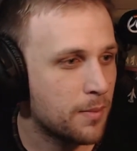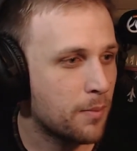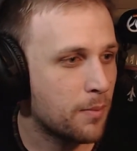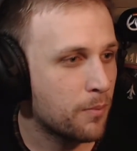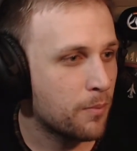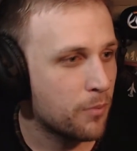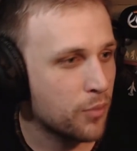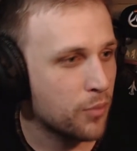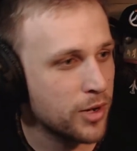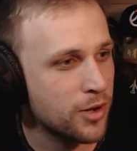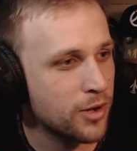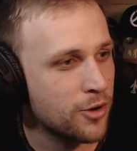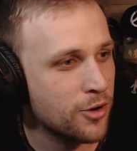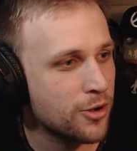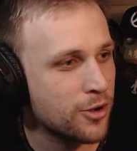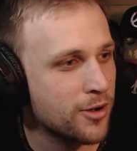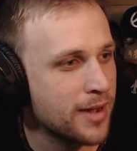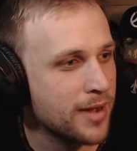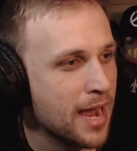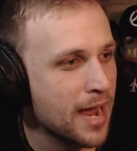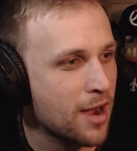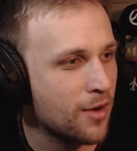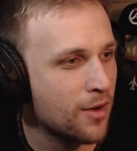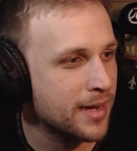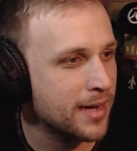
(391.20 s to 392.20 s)
Pre-order
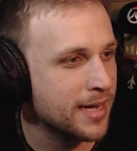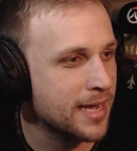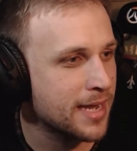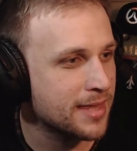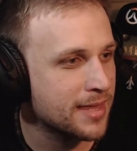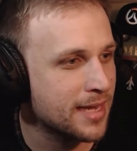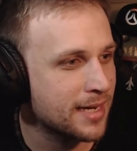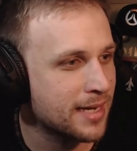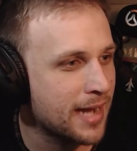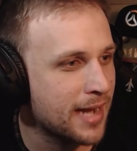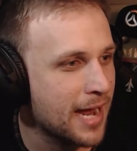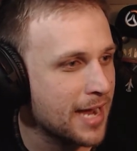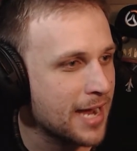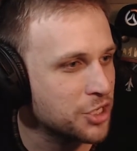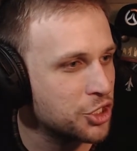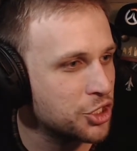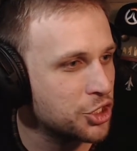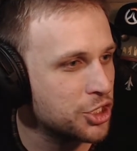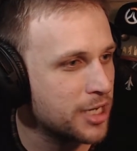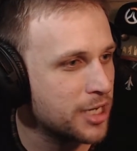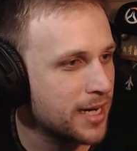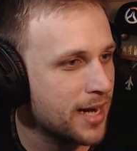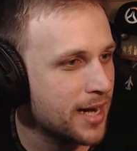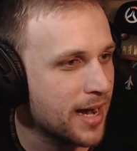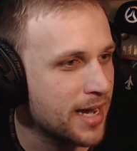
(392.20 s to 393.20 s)
now and get the Last
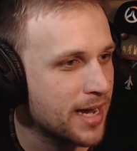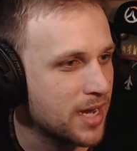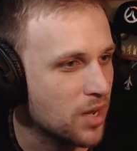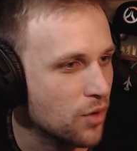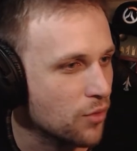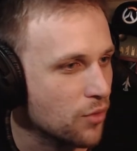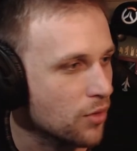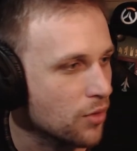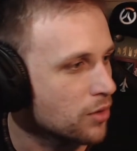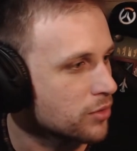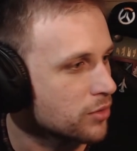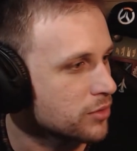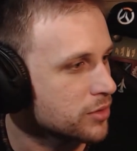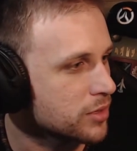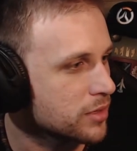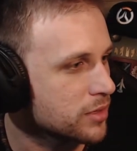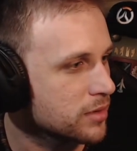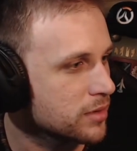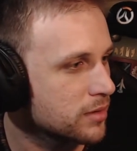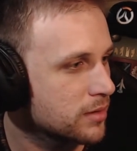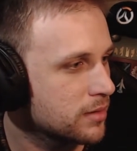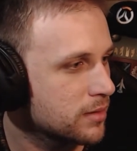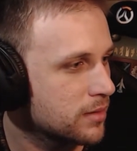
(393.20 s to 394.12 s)
Jedi heroes.